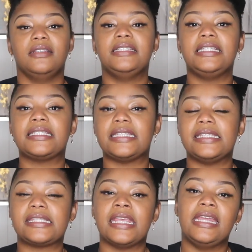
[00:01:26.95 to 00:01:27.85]

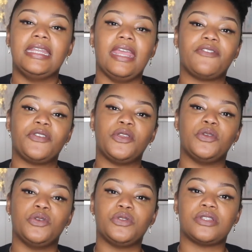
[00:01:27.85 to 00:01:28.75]
nieces,
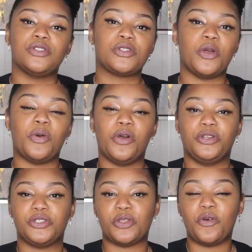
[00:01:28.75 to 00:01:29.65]
nephews, and so on
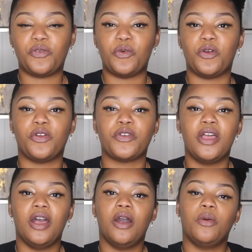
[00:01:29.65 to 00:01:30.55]
and so forth.
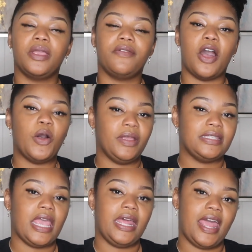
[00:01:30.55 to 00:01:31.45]
We've
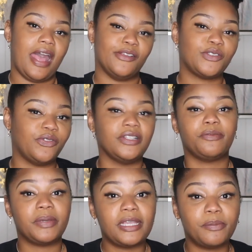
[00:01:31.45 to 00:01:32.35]
always had a house full
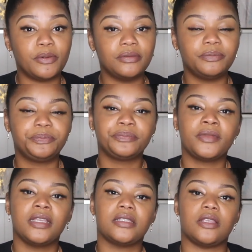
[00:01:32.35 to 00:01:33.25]
of people,
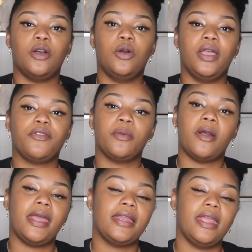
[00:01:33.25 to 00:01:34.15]
so
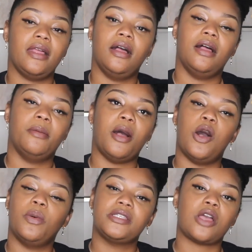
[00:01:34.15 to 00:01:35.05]
everyone
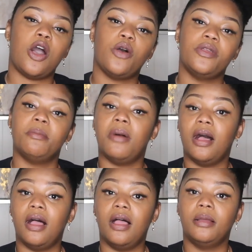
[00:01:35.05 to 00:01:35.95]
always called them
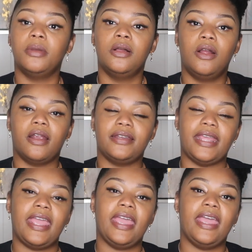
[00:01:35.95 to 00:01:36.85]
mom or
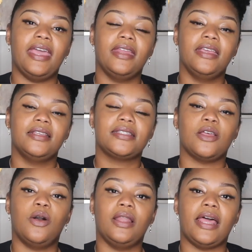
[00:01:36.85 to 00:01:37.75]
dad.
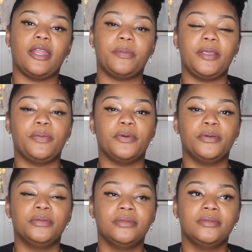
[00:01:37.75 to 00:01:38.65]
So a lot of
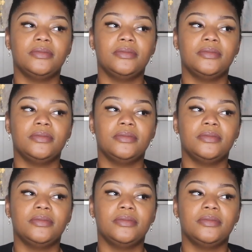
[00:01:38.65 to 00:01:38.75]
people